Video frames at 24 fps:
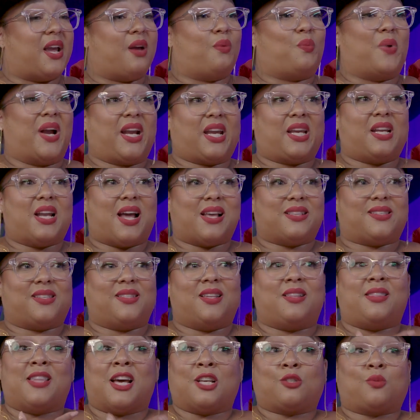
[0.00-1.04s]
And recognizing
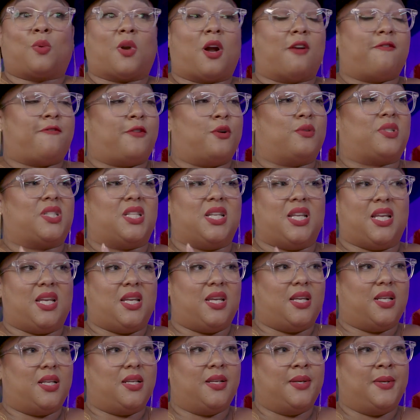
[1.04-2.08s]
that that's what our folks
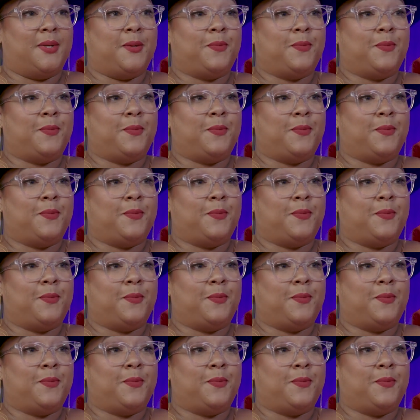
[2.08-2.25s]
need.